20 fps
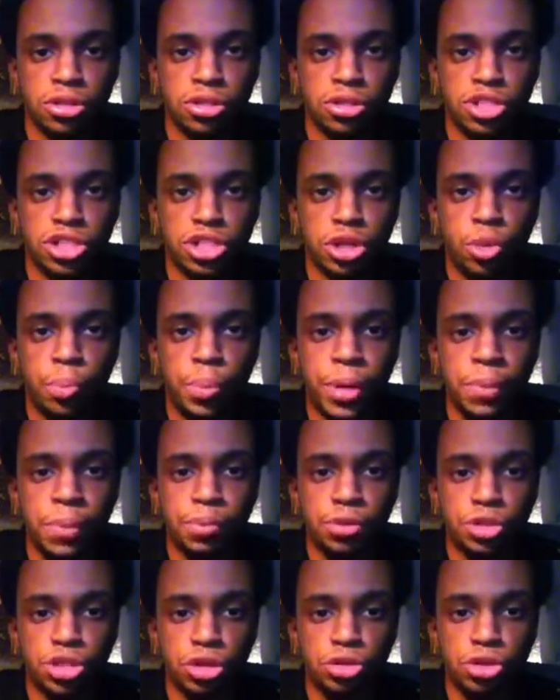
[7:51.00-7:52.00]
so
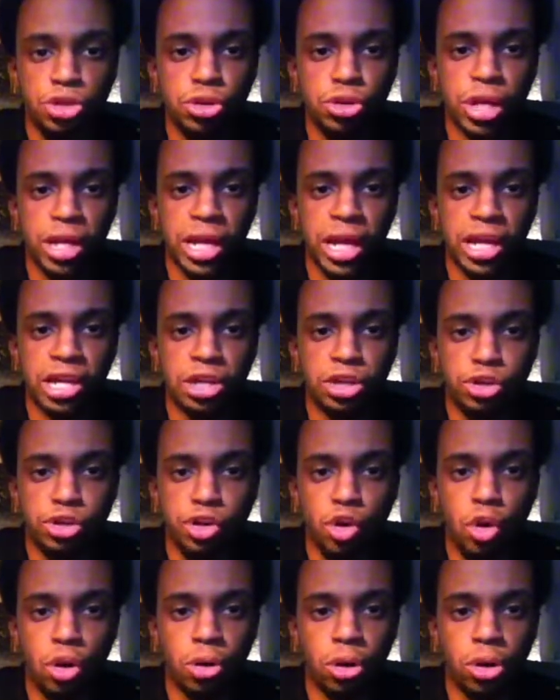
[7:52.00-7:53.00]
you can
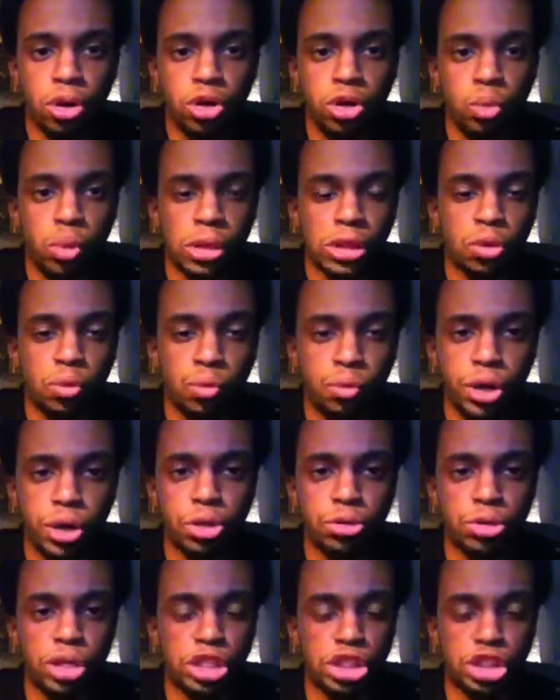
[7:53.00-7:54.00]
ignore what the
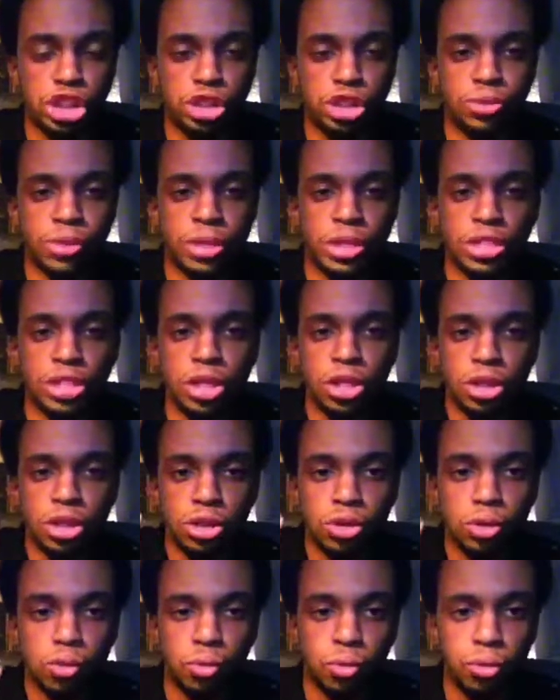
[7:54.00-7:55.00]
real issue is.
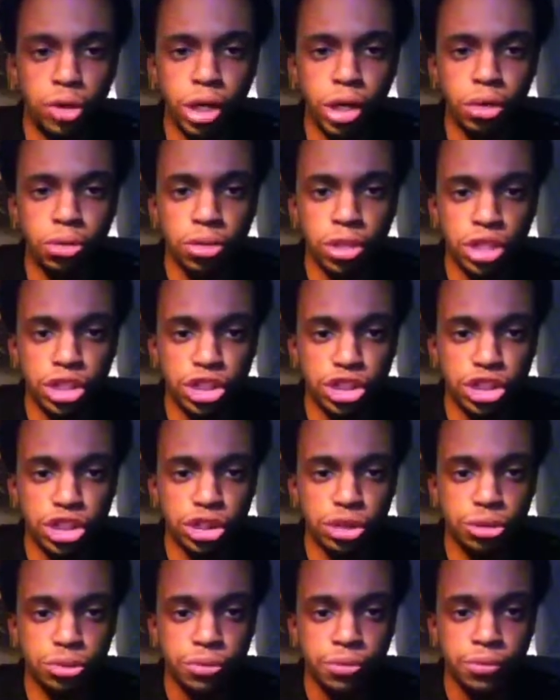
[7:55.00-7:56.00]
The real
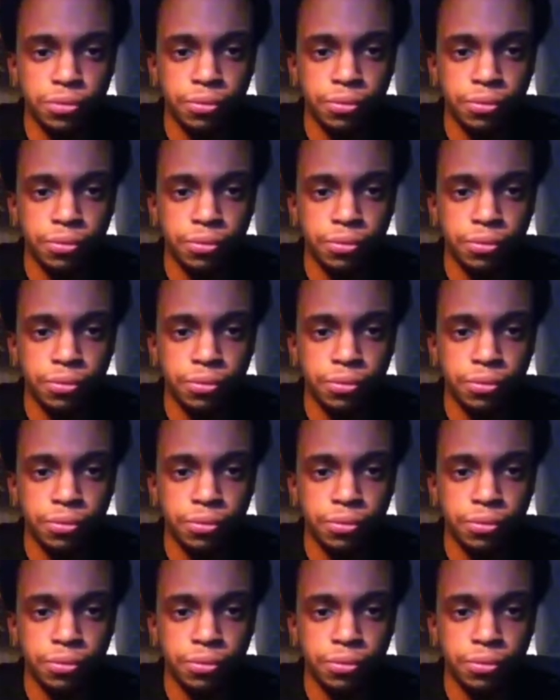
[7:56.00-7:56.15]
issue,